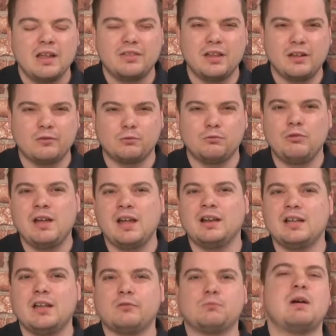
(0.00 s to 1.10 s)
this
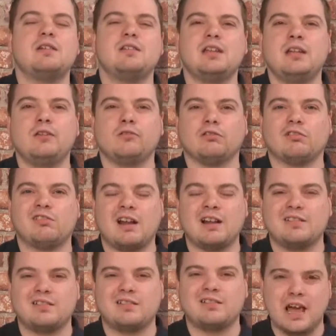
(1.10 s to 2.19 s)
really is when diesel
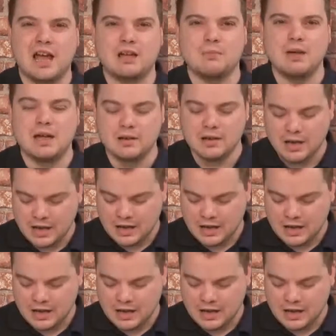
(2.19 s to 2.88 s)
traction came in.